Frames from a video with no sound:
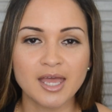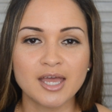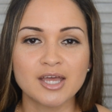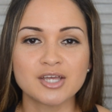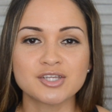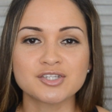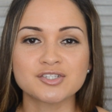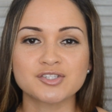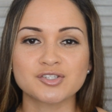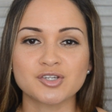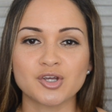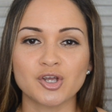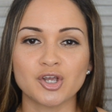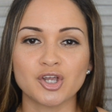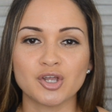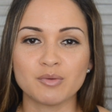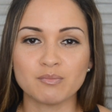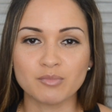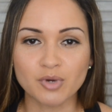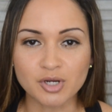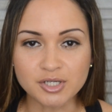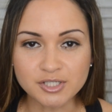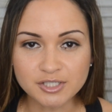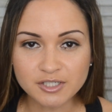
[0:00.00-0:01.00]
So
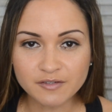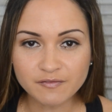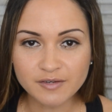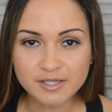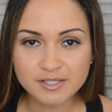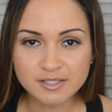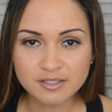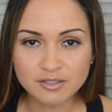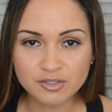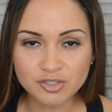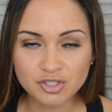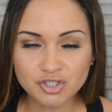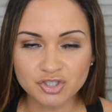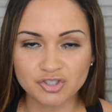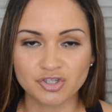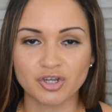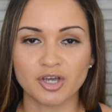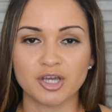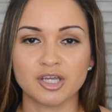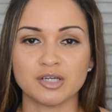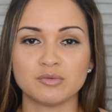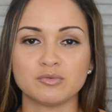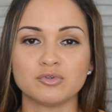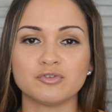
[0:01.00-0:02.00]
most of us in
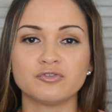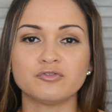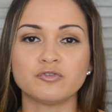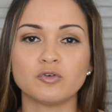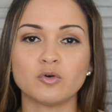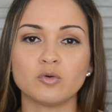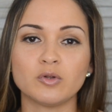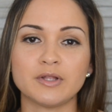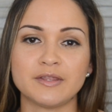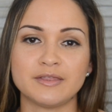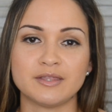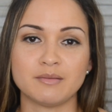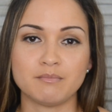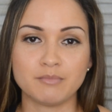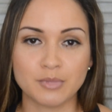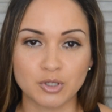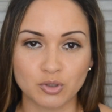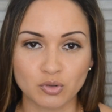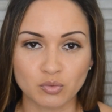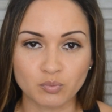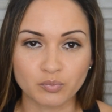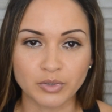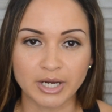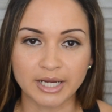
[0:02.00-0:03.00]
Australia will fall in the middle
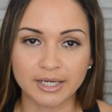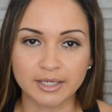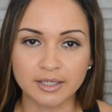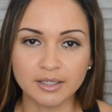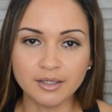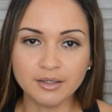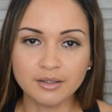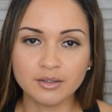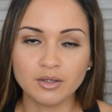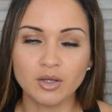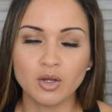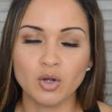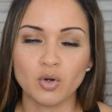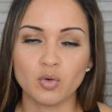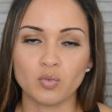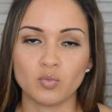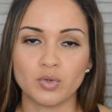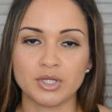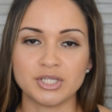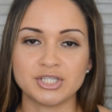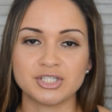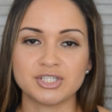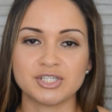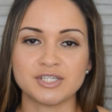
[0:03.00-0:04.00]
bracket,
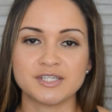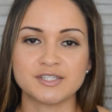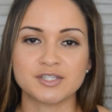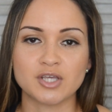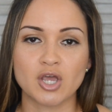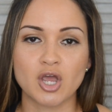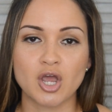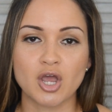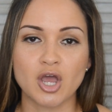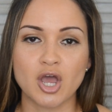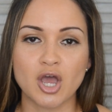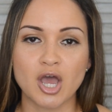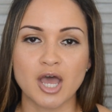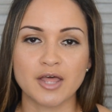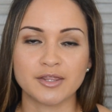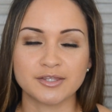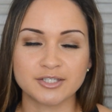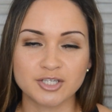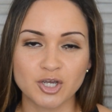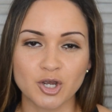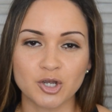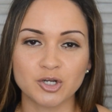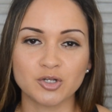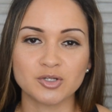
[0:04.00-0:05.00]
which is
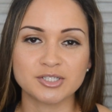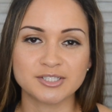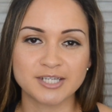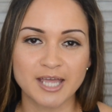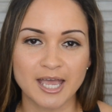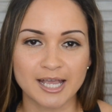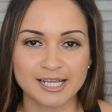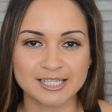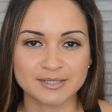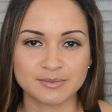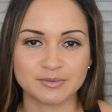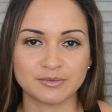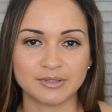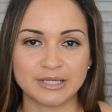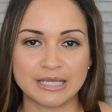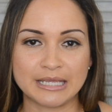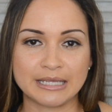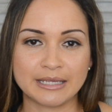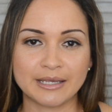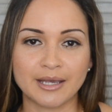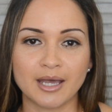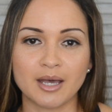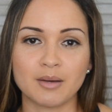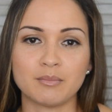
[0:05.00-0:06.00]
total taxable
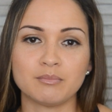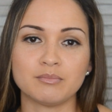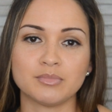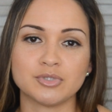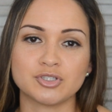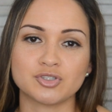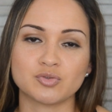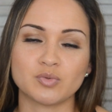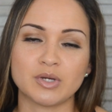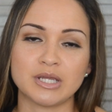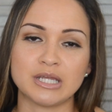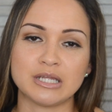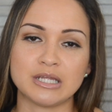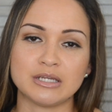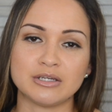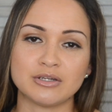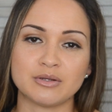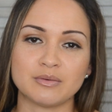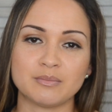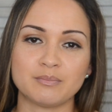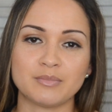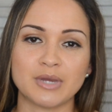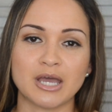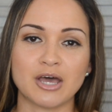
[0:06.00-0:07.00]
income between
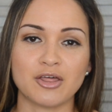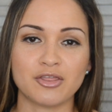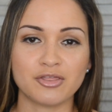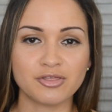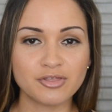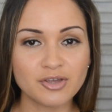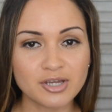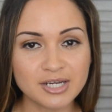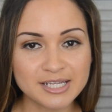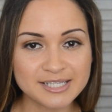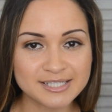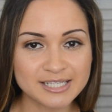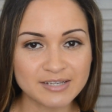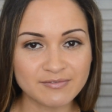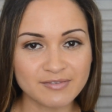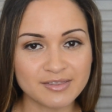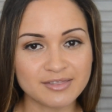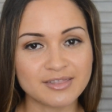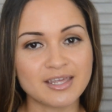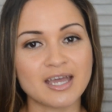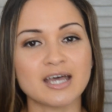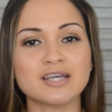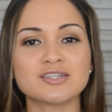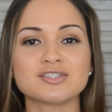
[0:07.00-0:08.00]
about
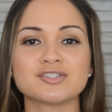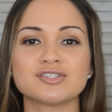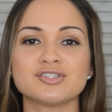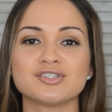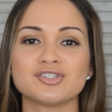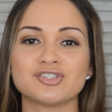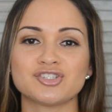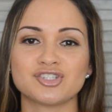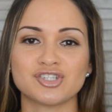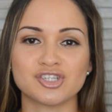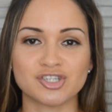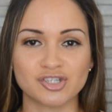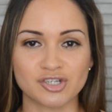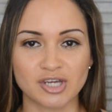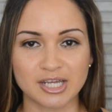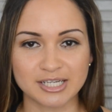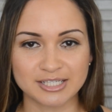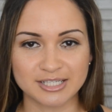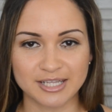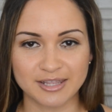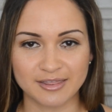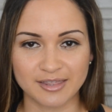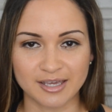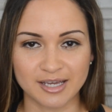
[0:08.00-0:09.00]
$37,000 to
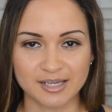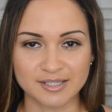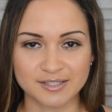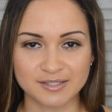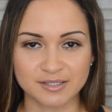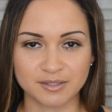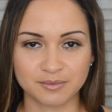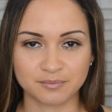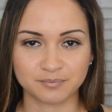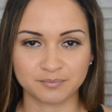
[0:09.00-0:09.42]
$90,000.